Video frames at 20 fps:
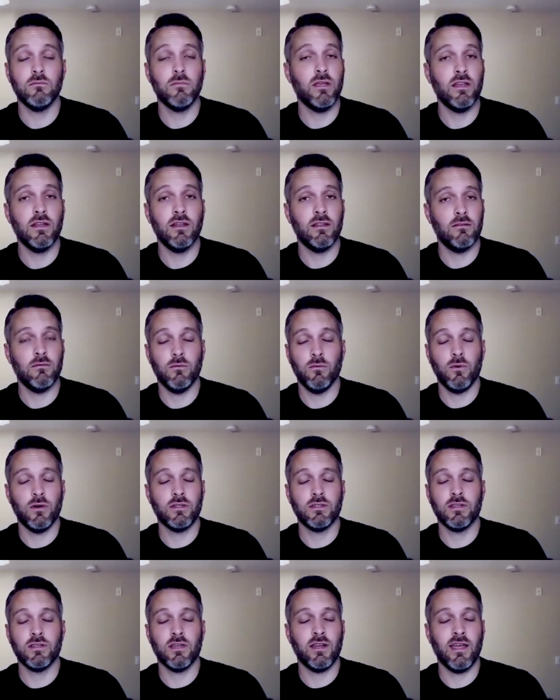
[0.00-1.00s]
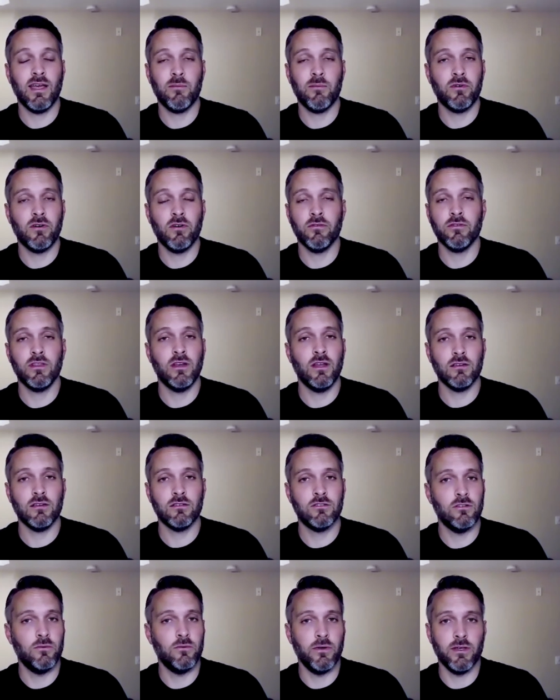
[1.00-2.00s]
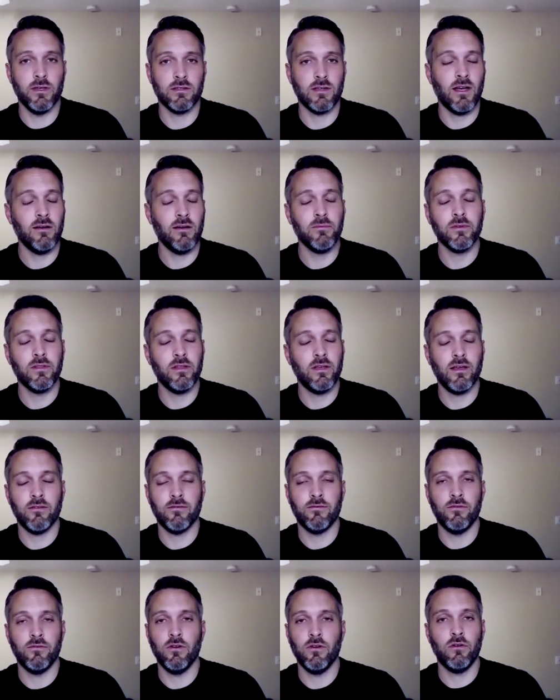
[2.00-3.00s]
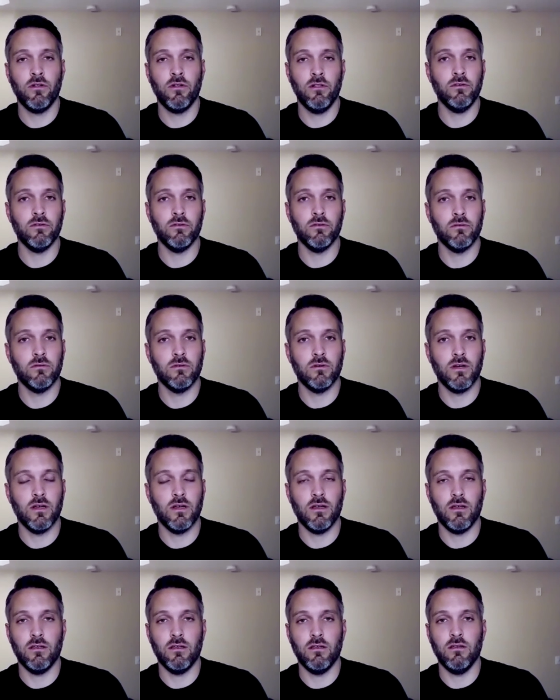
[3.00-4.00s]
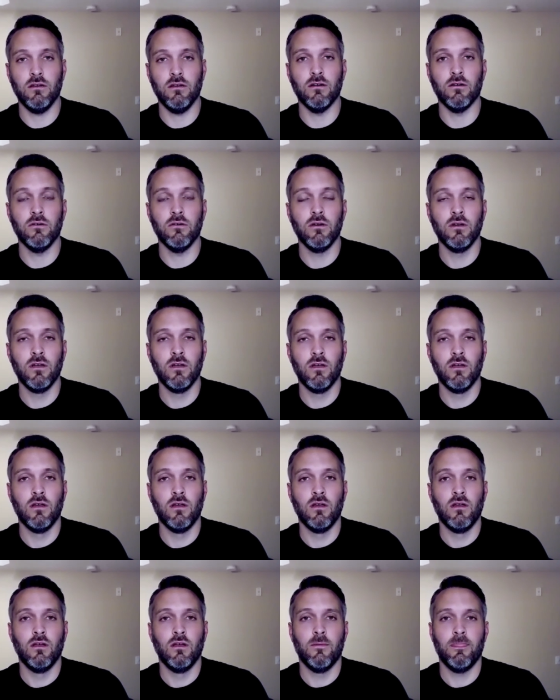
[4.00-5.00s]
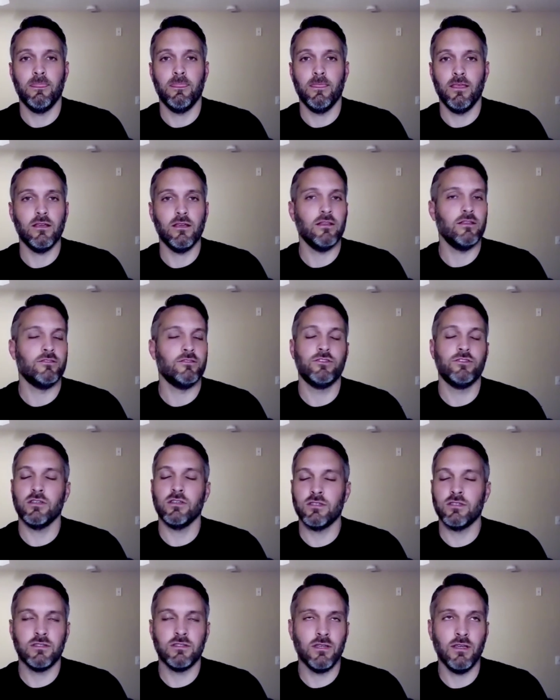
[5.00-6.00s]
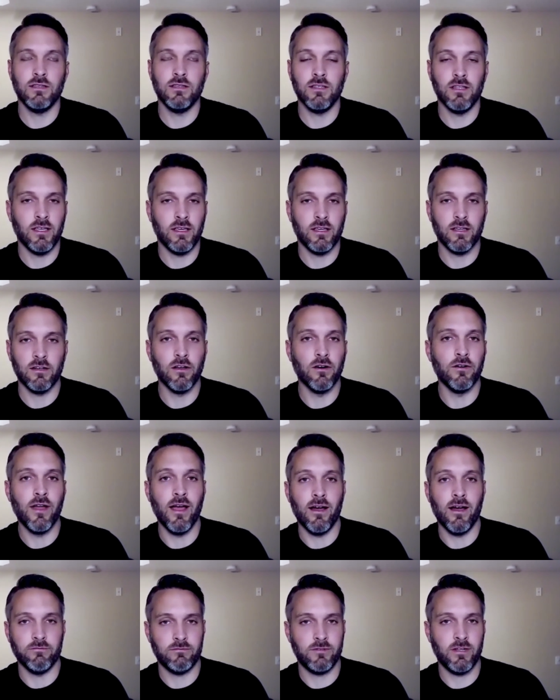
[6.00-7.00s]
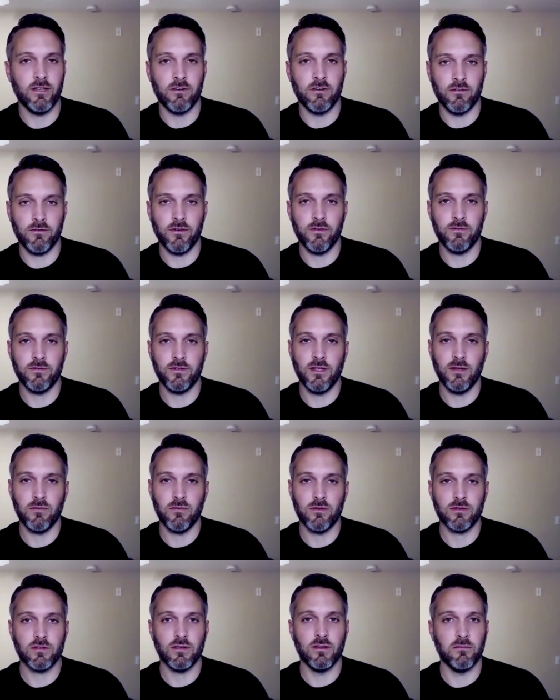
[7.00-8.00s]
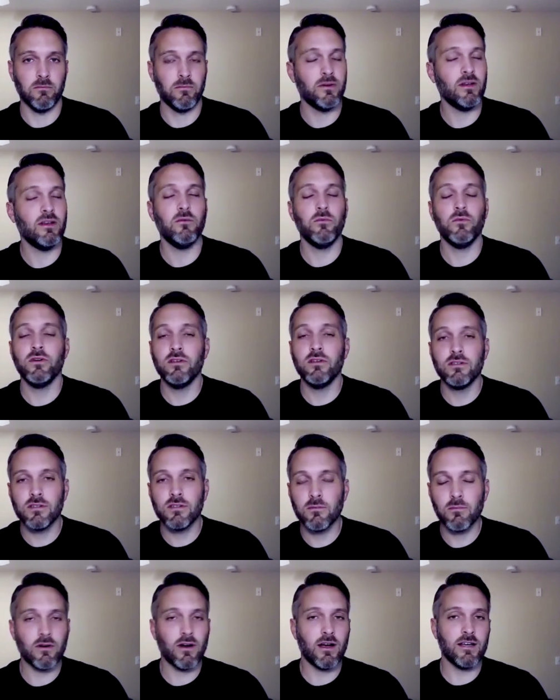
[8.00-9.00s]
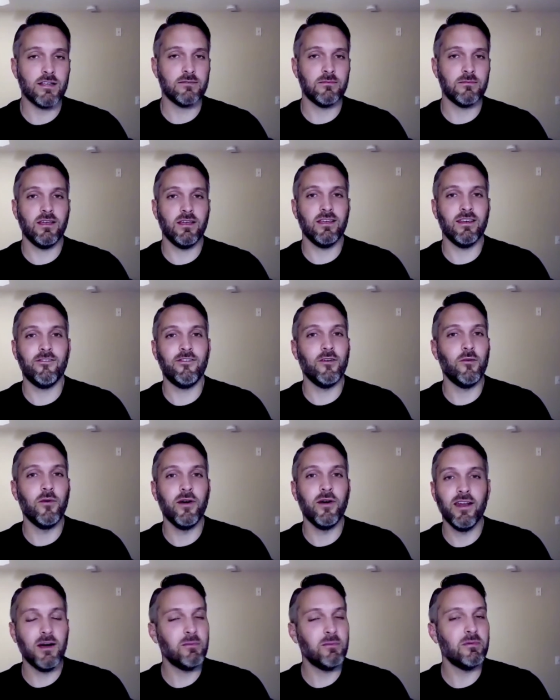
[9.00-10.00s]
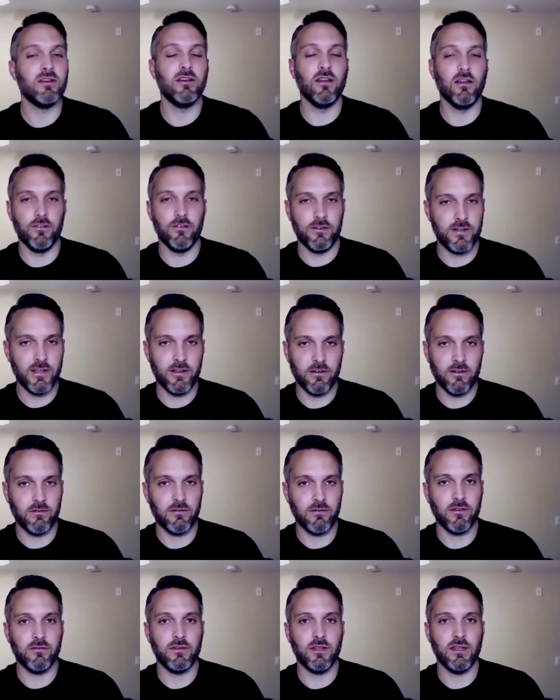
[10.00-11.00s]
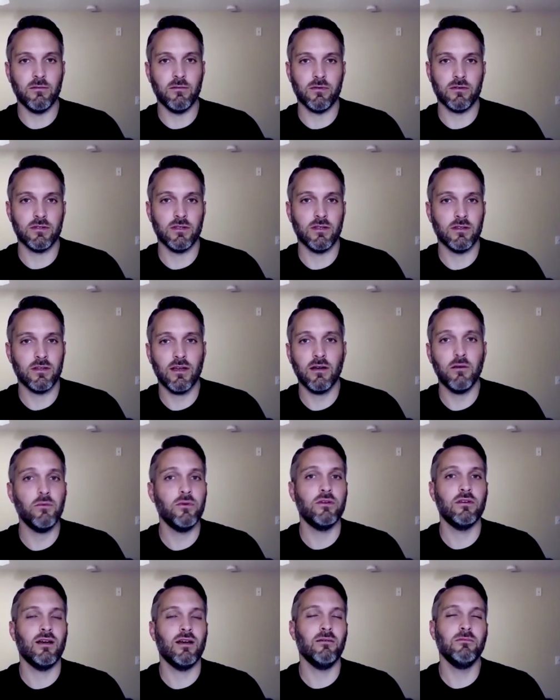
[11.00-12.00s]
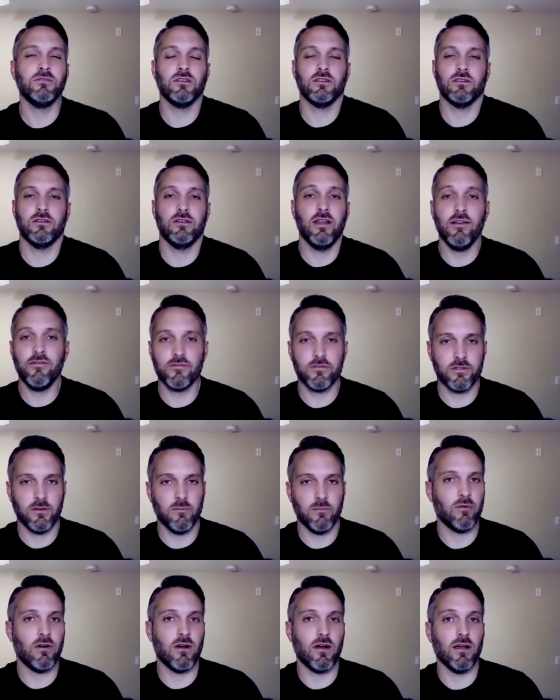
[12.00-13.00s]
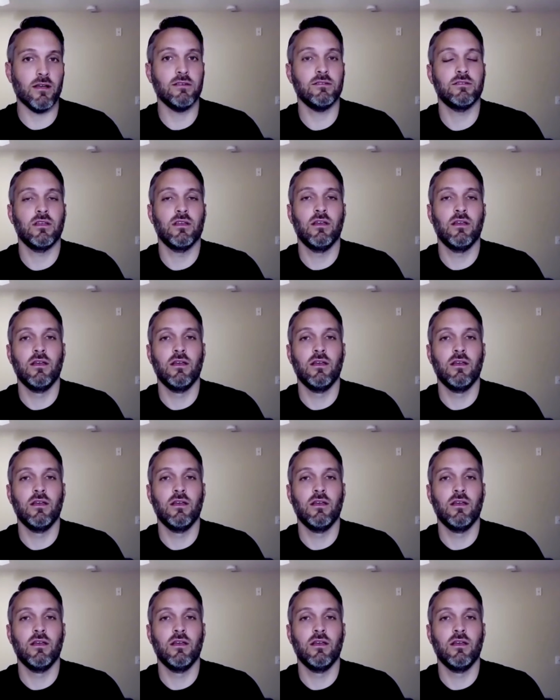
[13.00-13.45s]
mean what's going to happen over the next two weeks. I really have no clue. Uh, you know, it just as easily could go down 10 or 15%. But it wouldn't surprise me if it went up another 10 or 15%. I would I'm just never surprised